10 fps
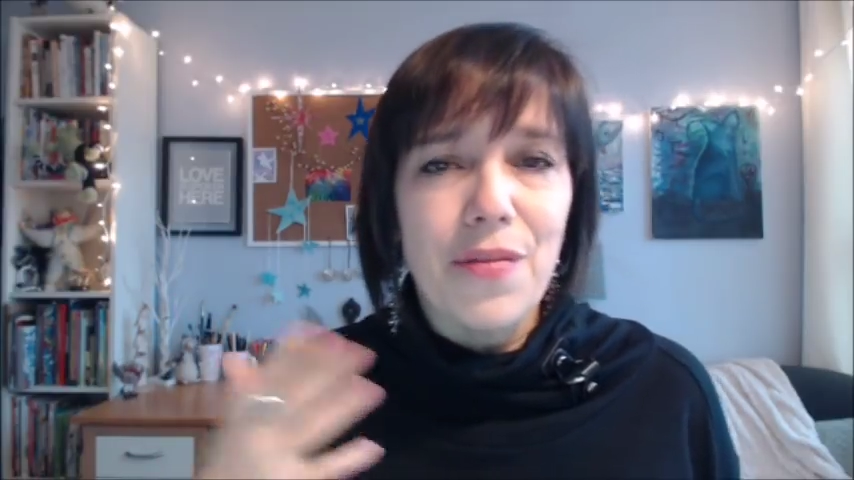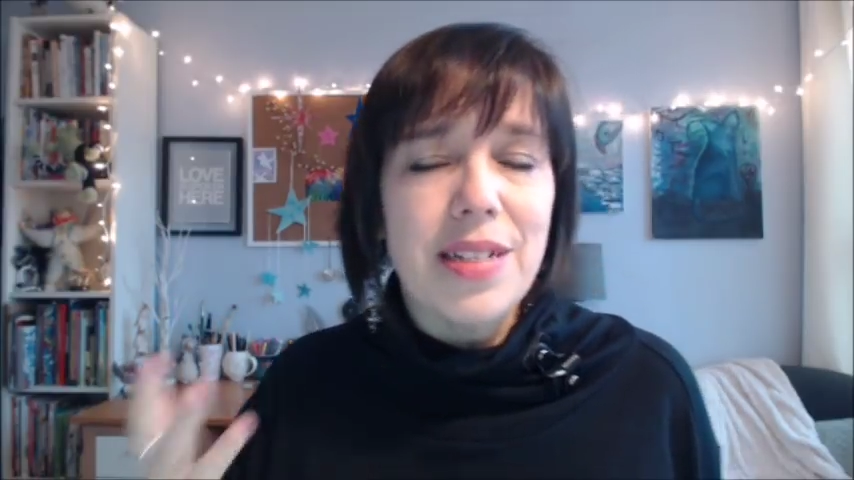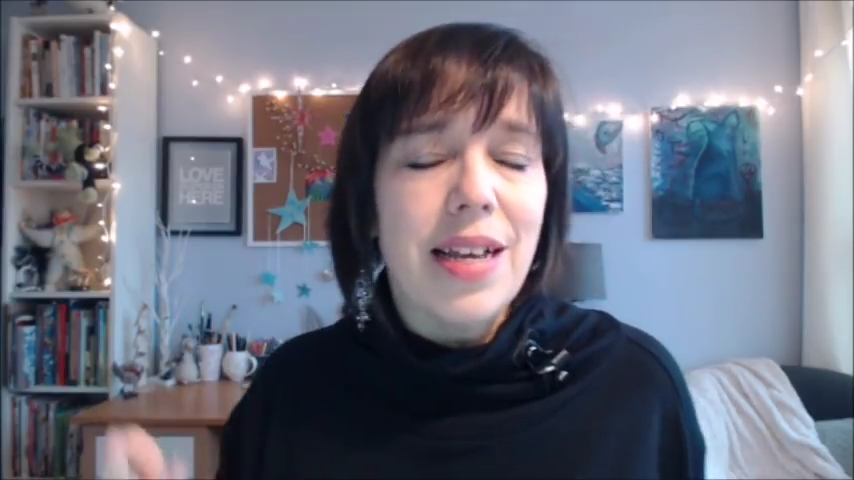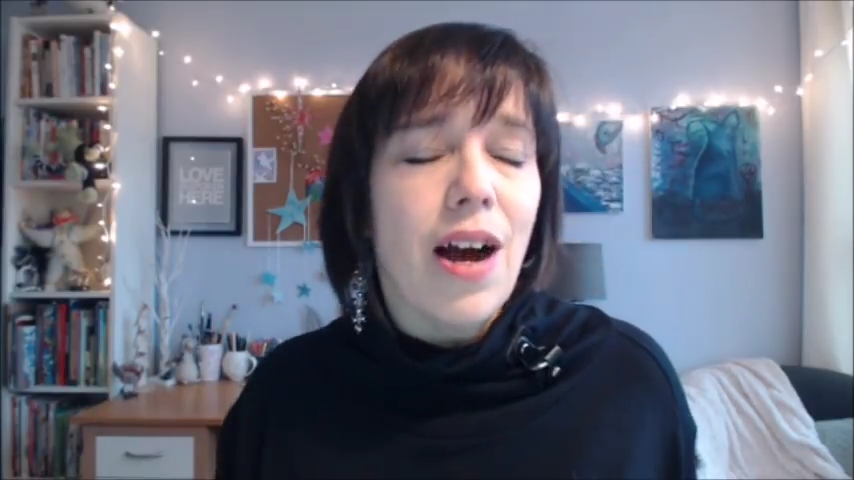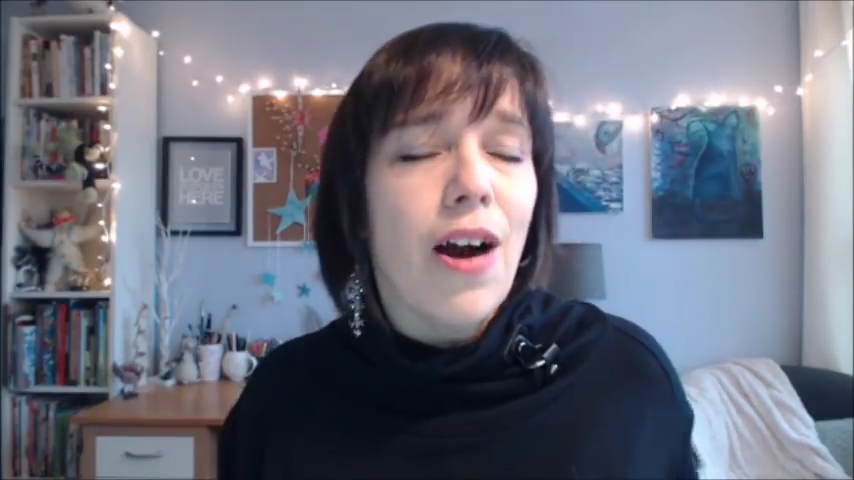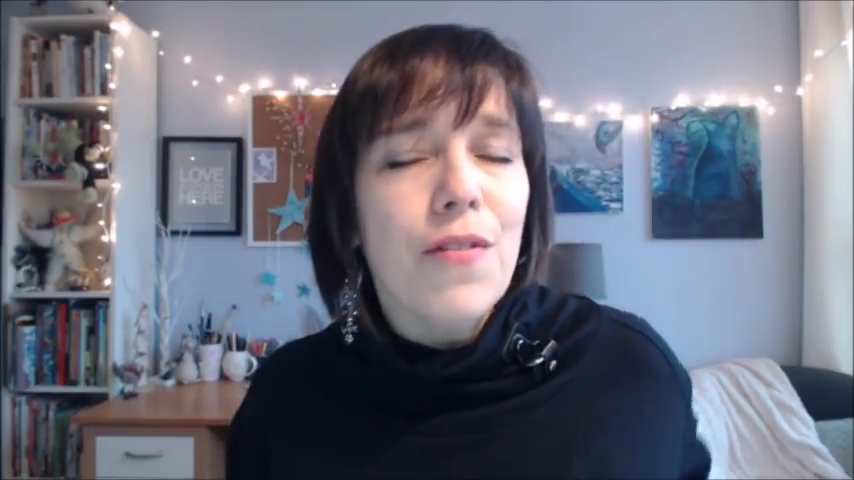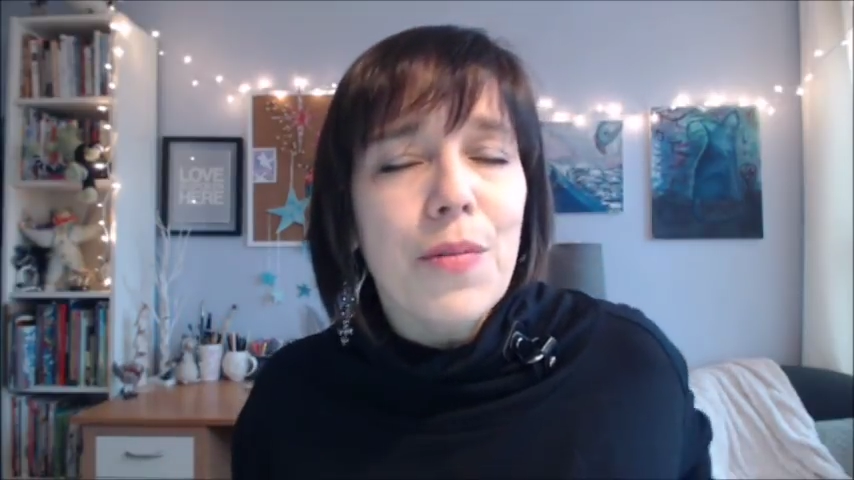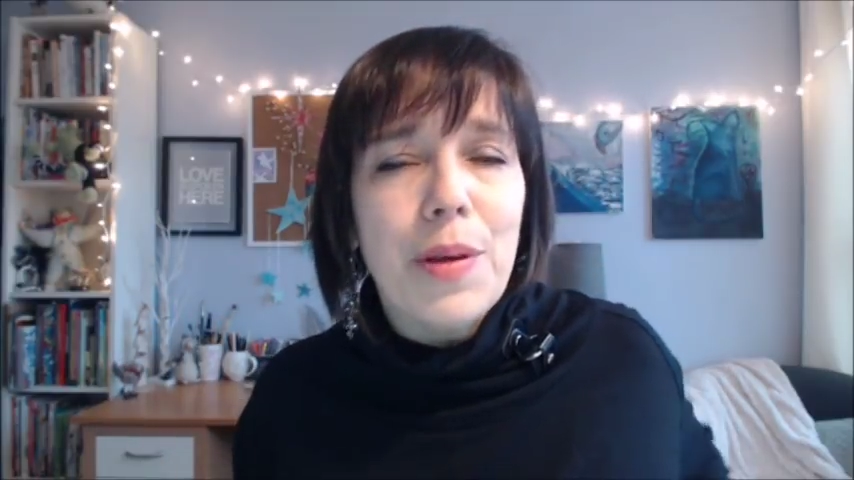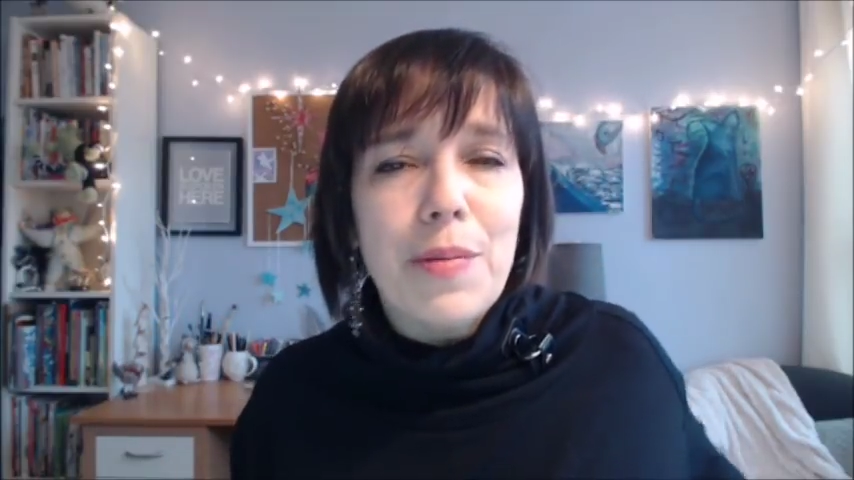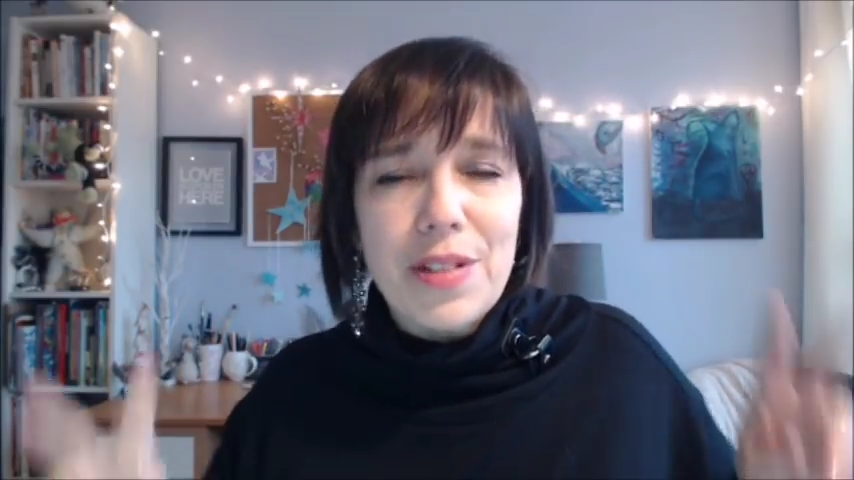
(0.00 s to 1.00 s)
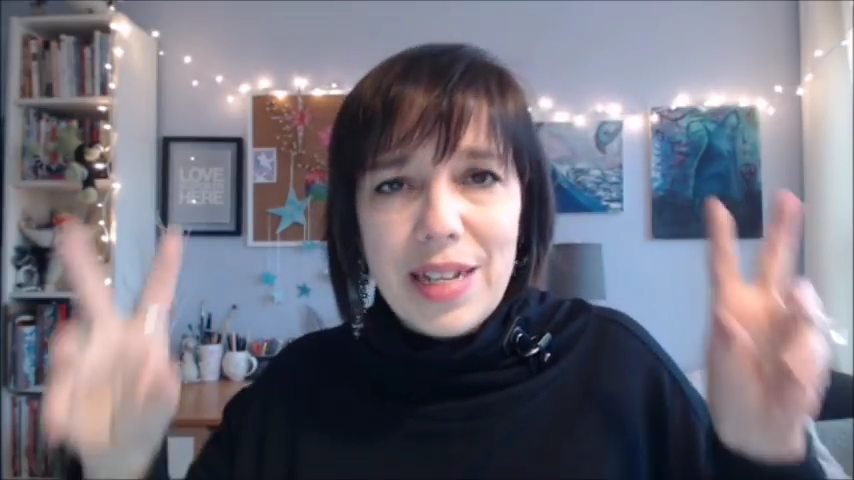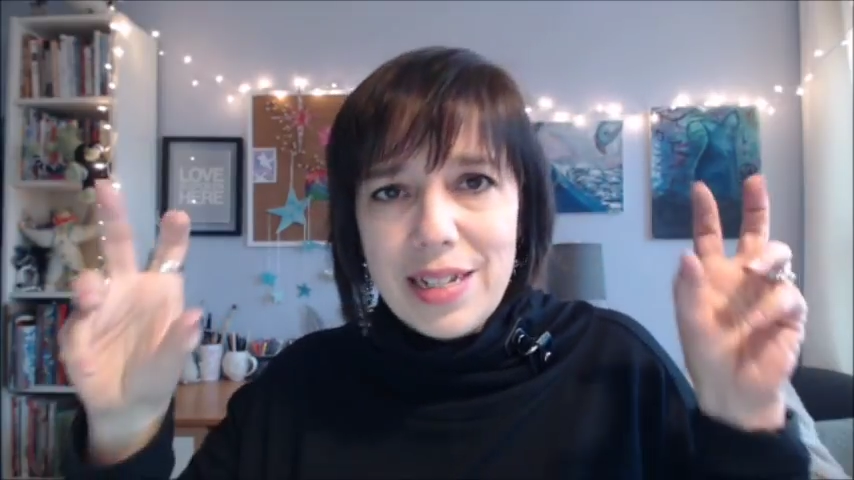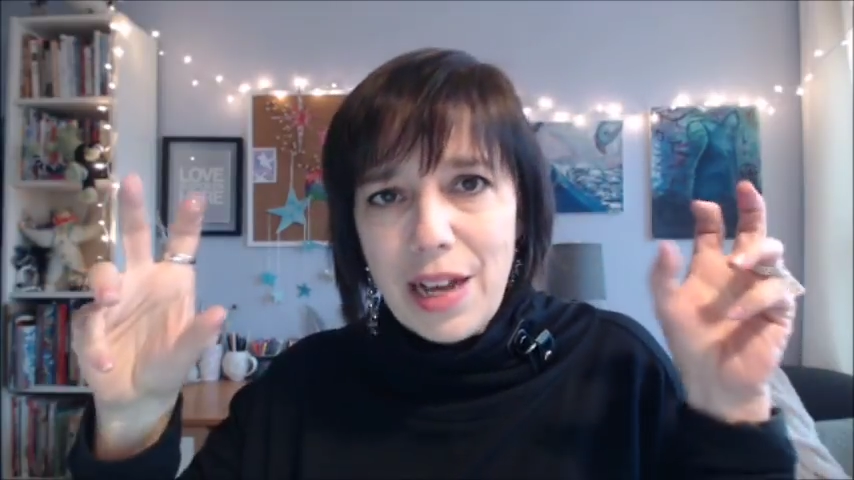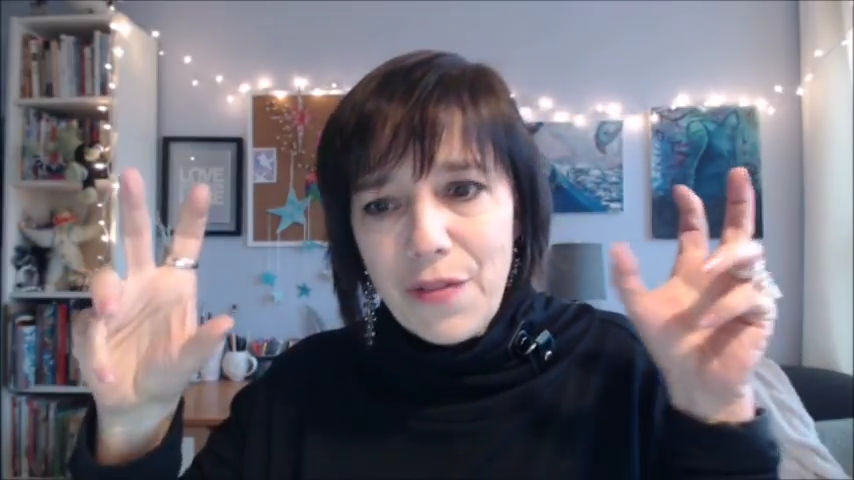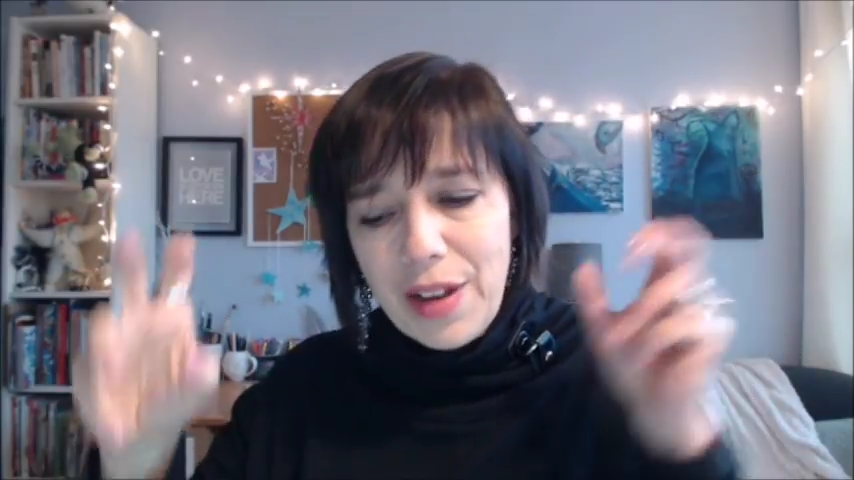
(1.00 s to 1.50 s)
because often when people are saying
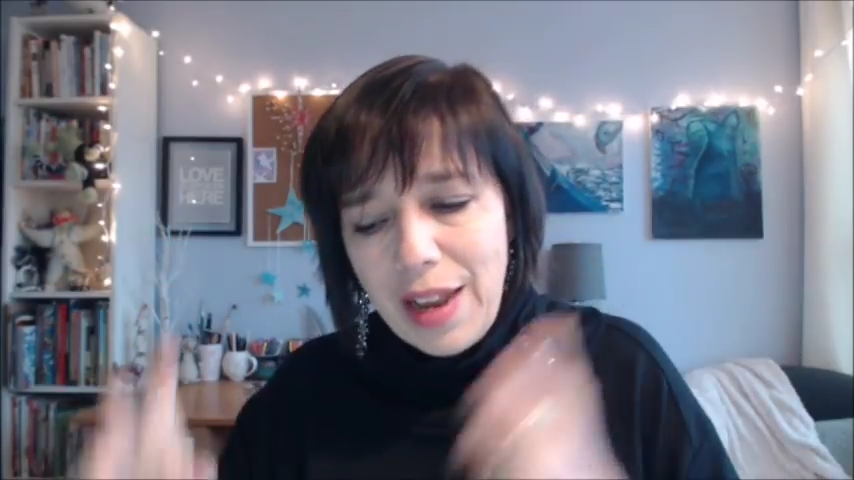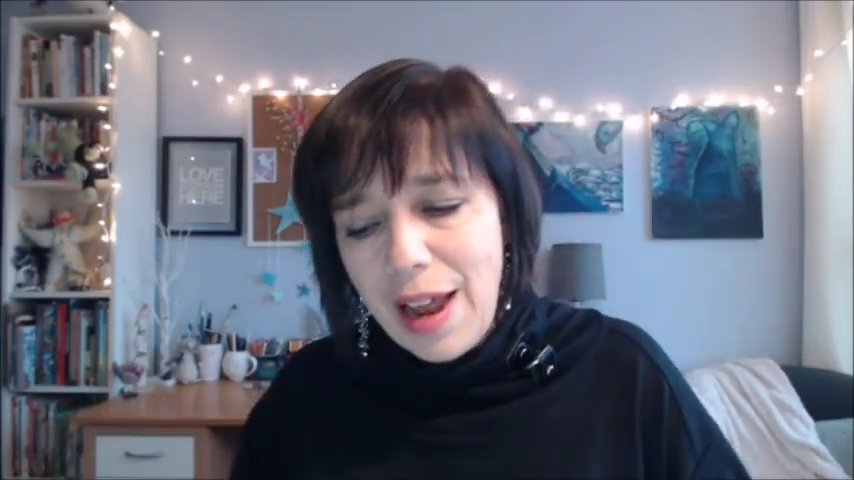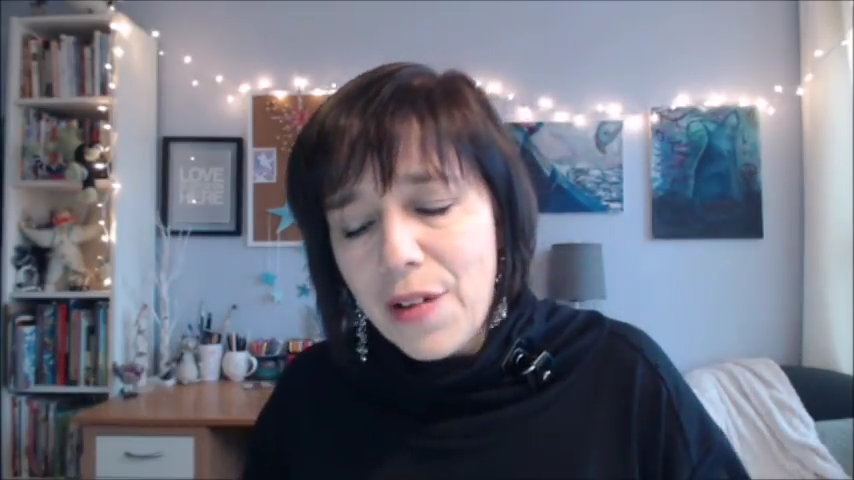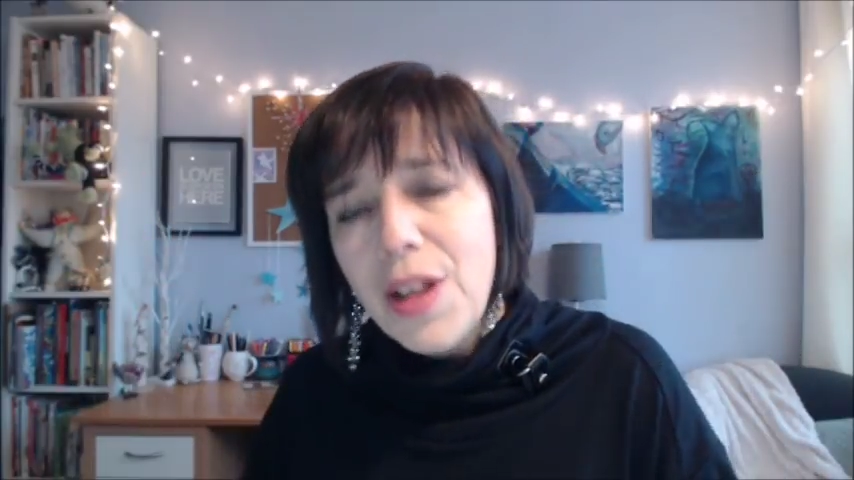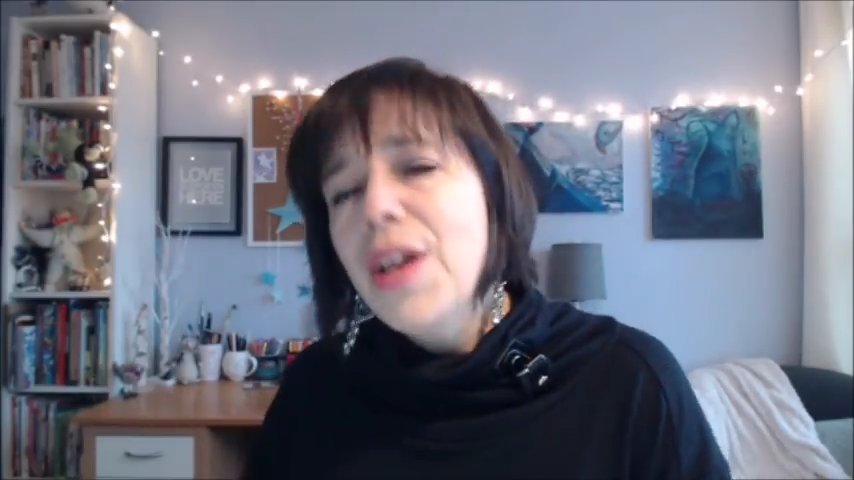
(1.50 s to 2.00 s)
toughen it out,